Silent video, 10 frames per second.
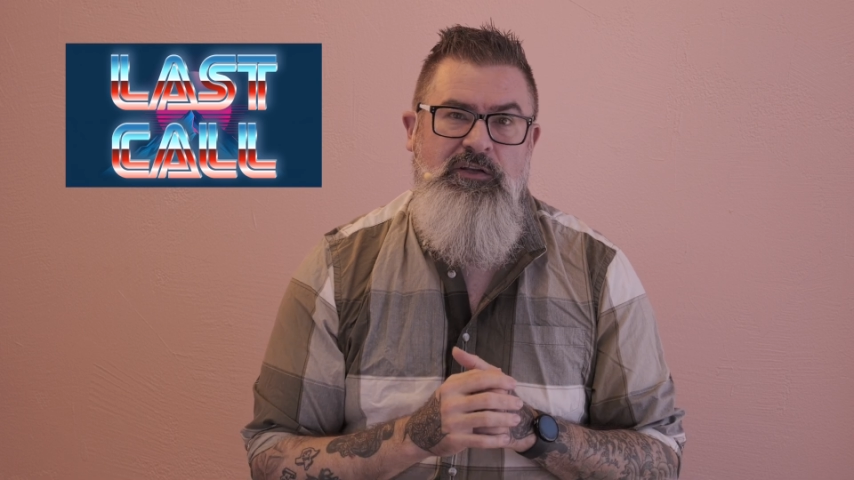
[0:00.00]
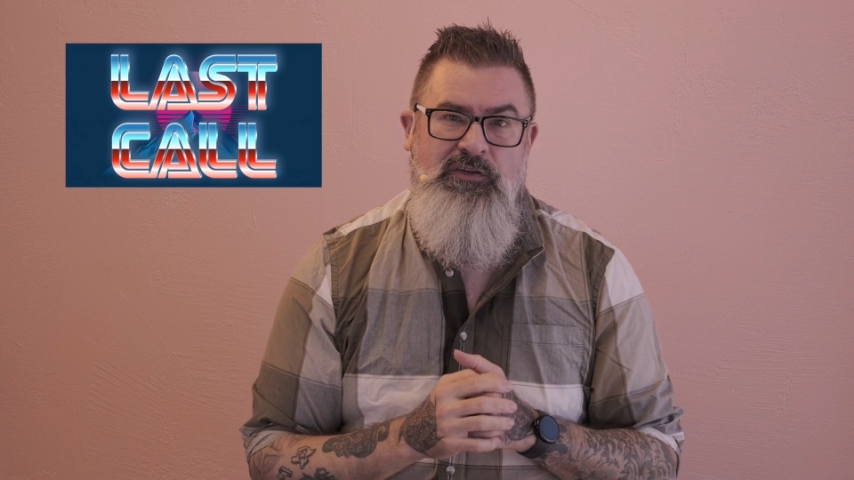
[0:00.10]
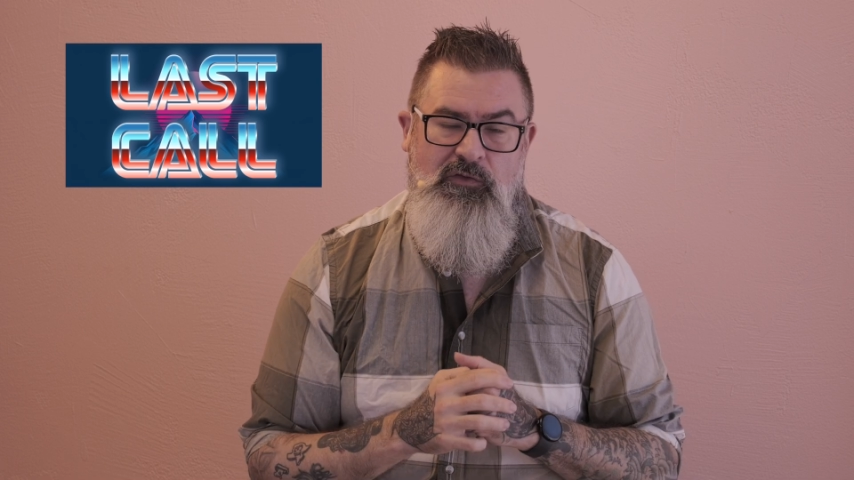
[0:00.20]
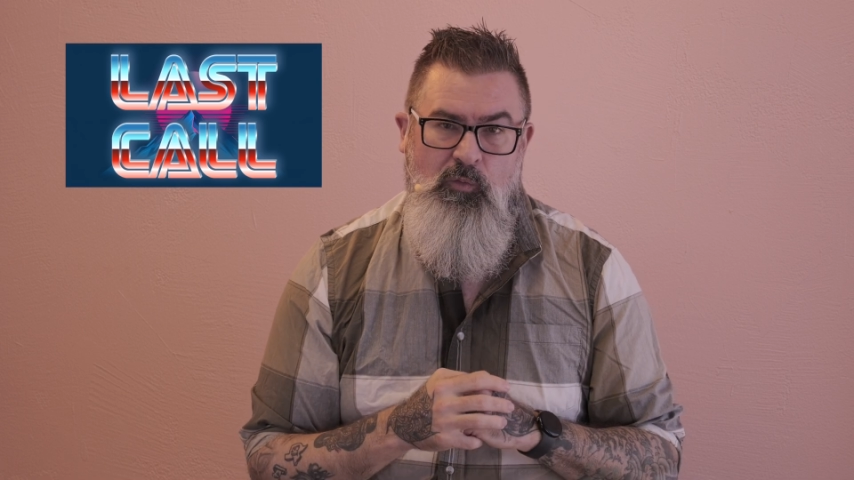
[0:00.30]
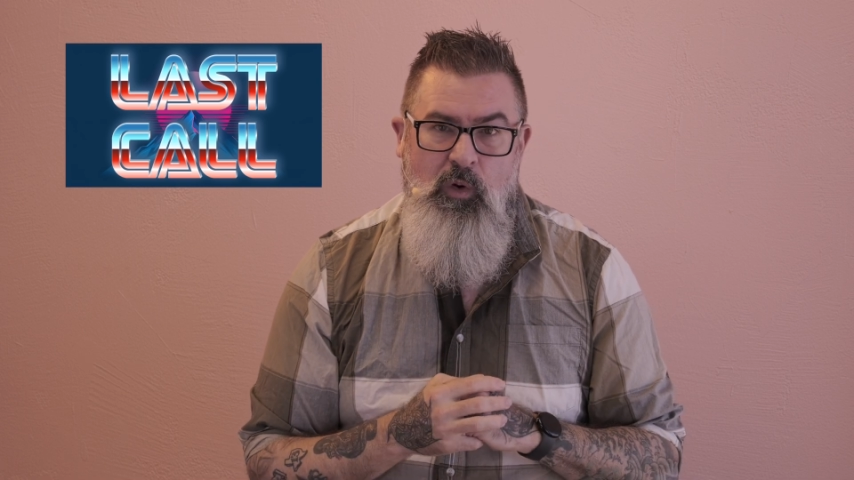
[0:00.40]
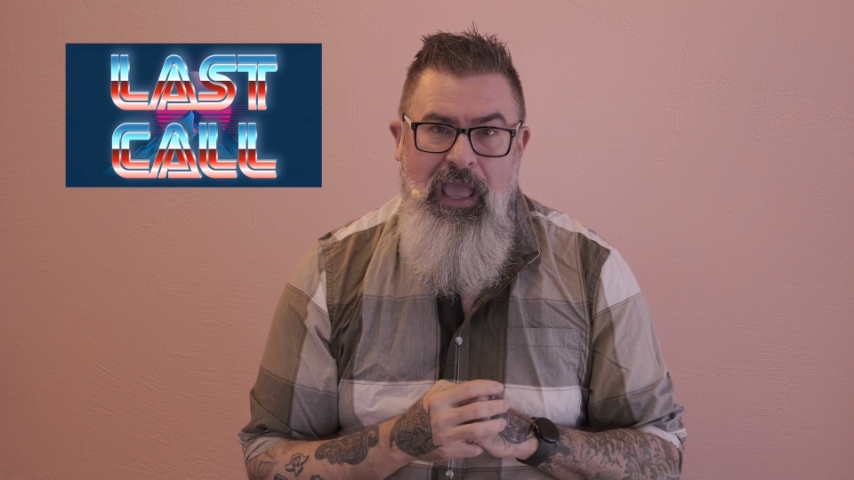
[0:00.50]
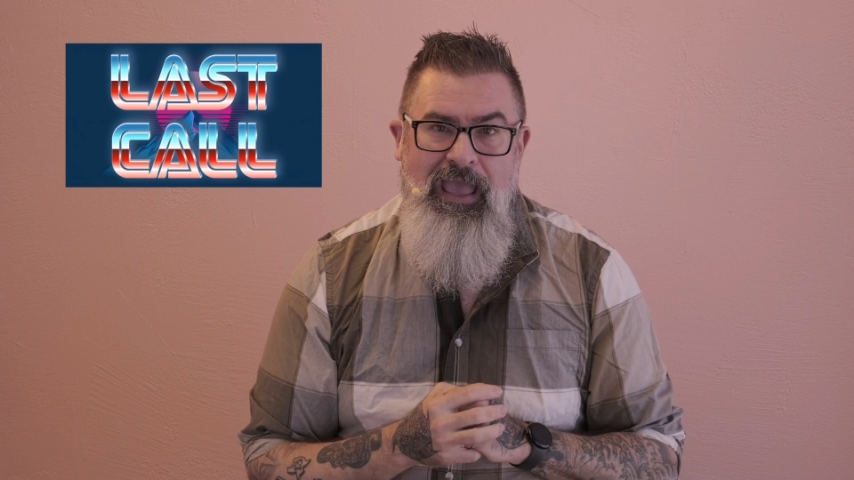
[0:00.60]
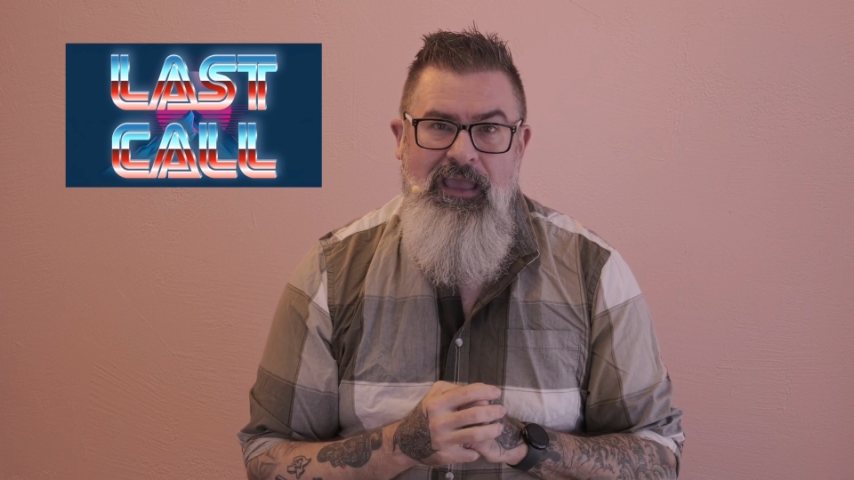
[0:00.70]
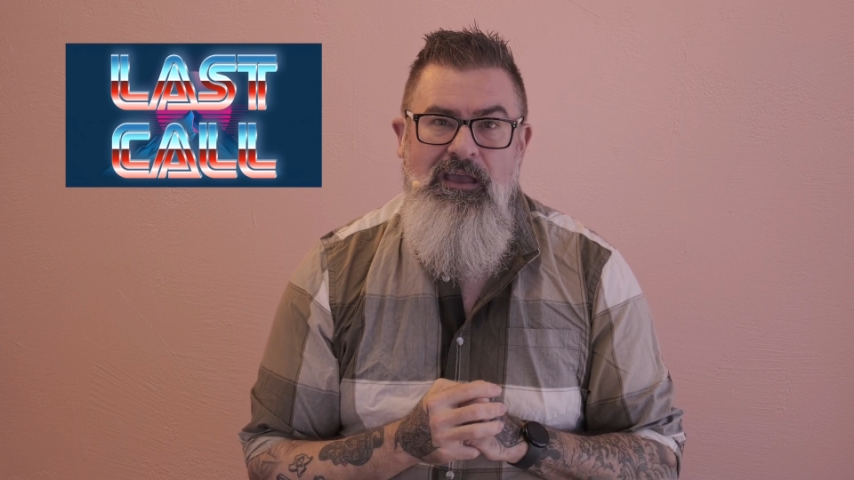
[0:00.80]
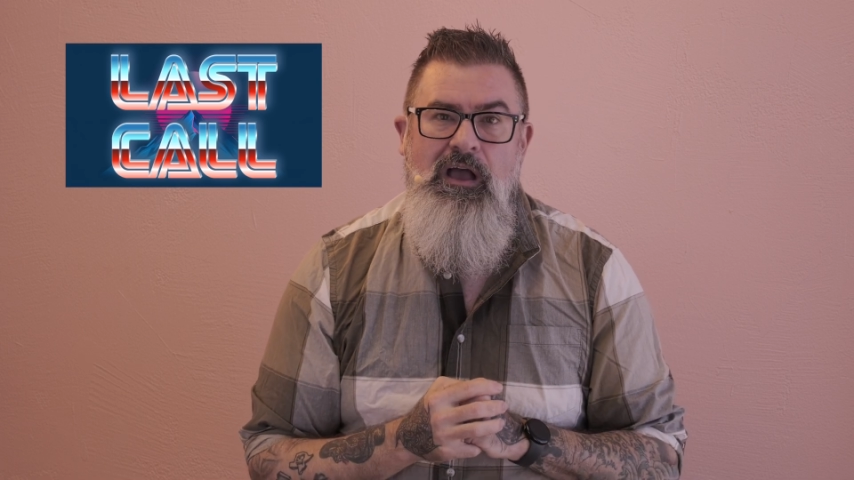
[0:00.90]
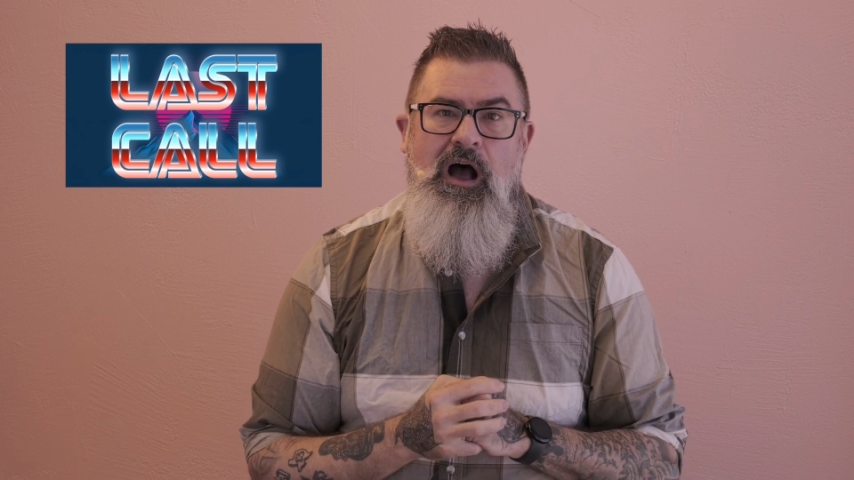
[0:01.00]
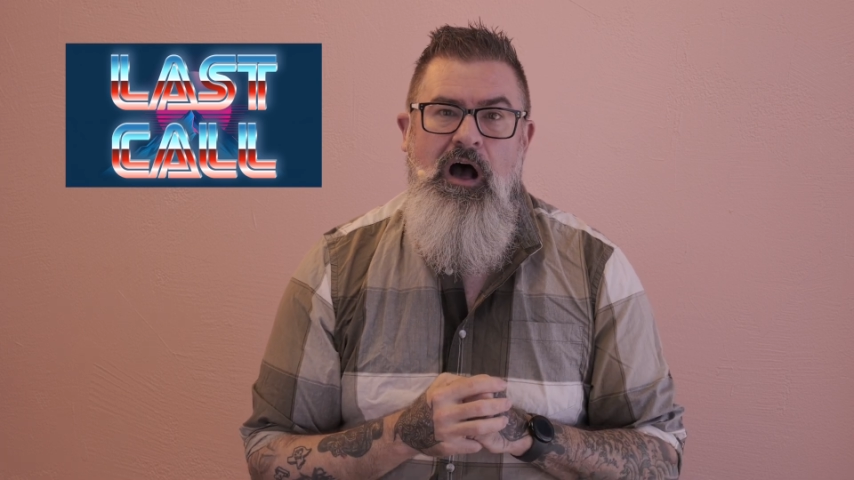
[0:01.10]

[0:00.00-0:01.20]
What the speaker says: to the way